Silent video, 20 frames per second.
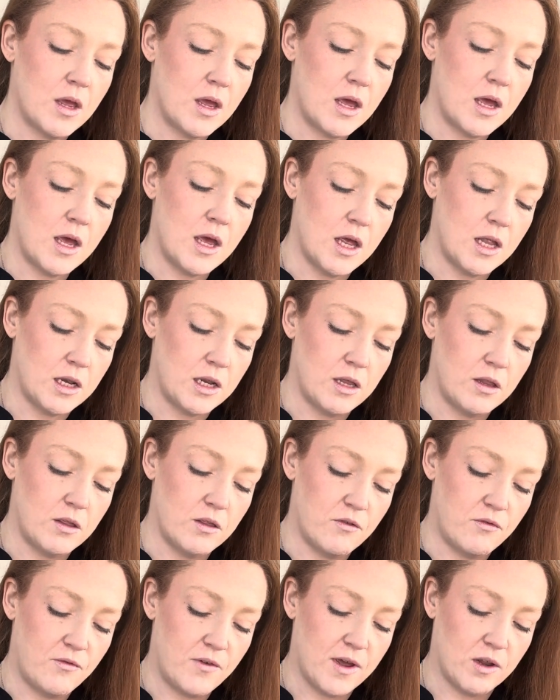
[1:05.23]
And in the
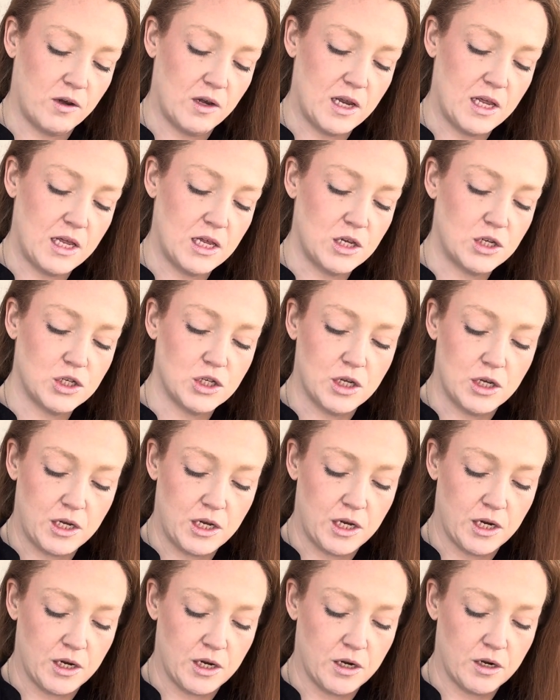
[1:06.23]
foundation
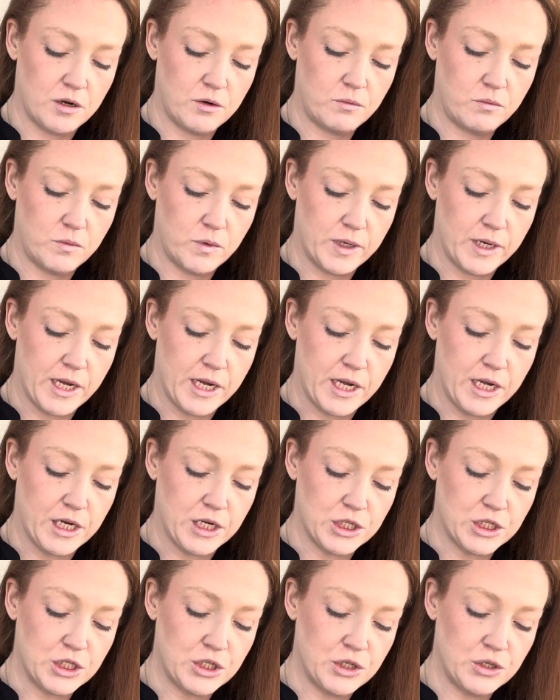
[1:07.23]
here, we're getting
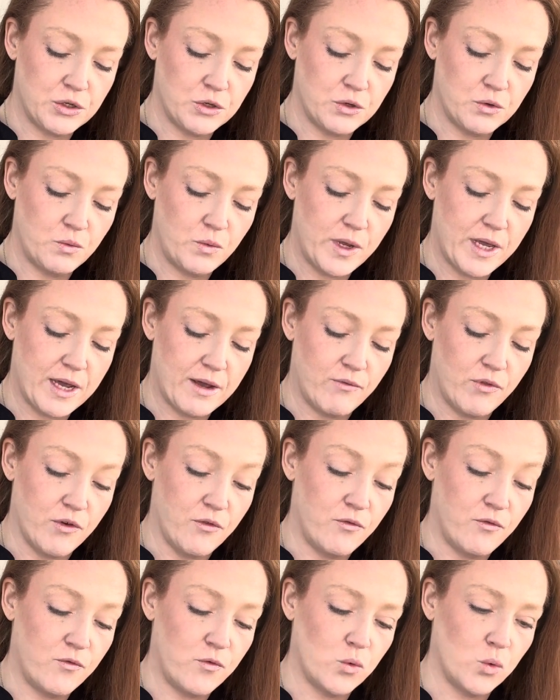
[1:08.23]
two. We have the
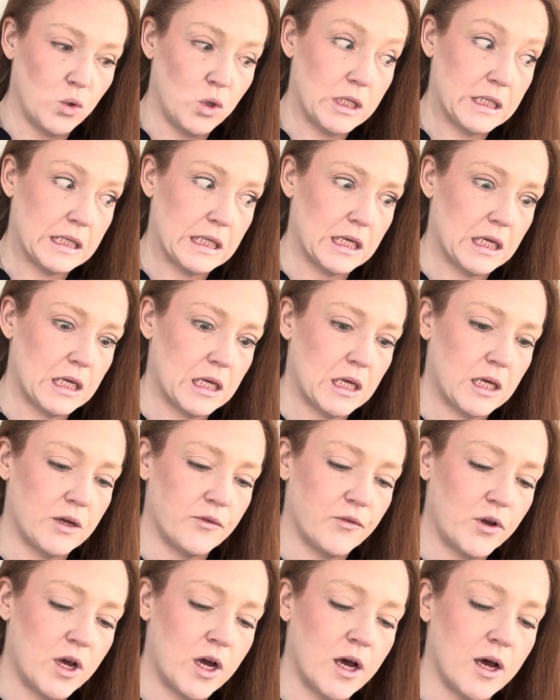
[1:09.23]
Fool and the King
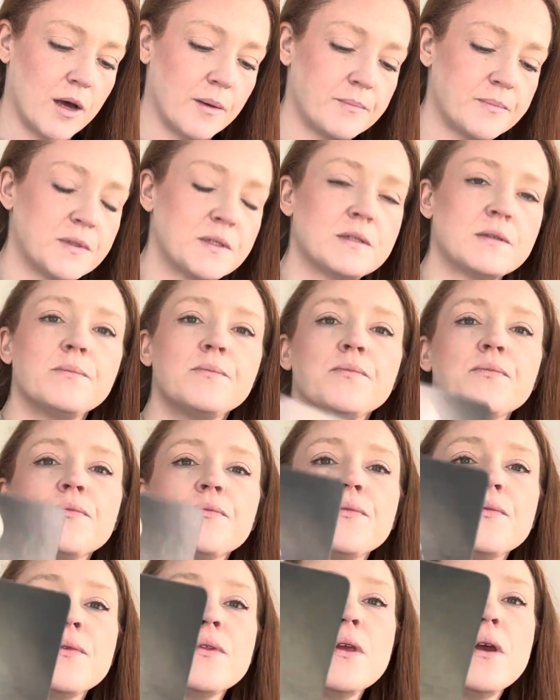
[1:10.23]
of Cups.
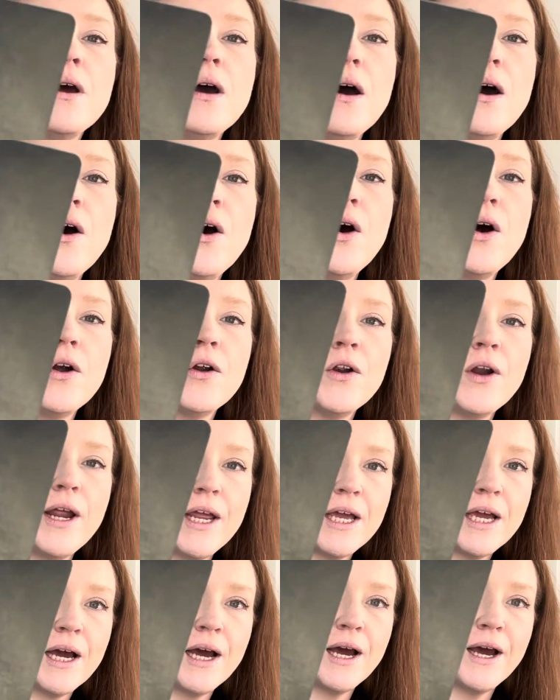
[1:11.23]
All
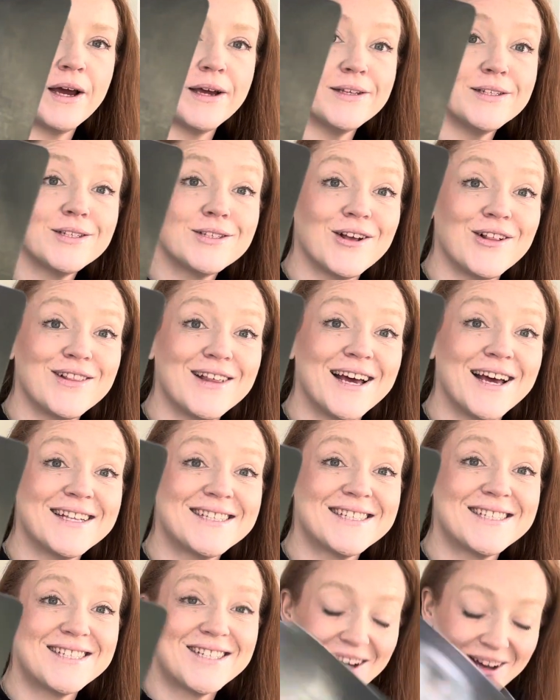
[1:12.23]
right, guys, so
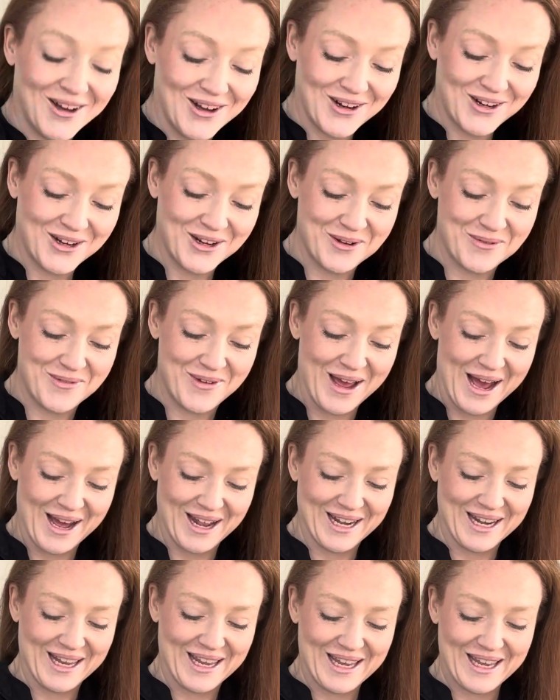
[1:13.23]
let's talk
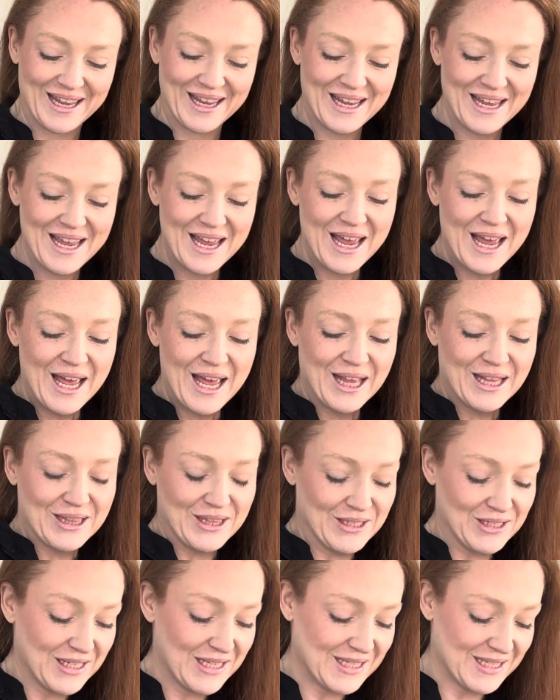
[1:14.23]
about it.
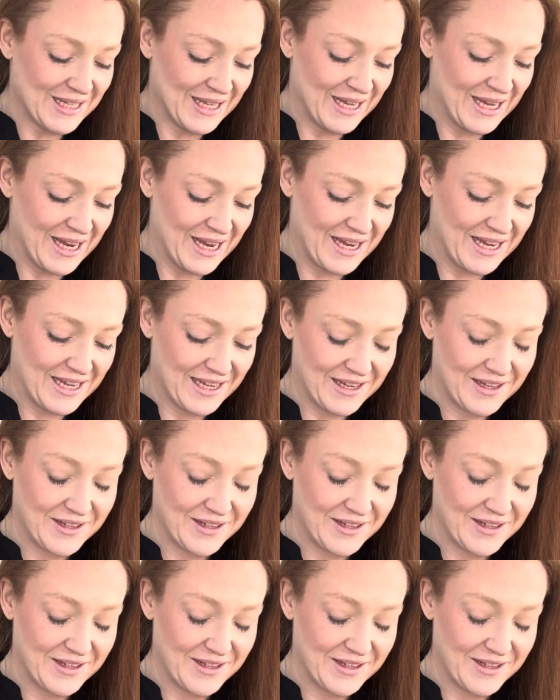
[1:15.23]
Looks like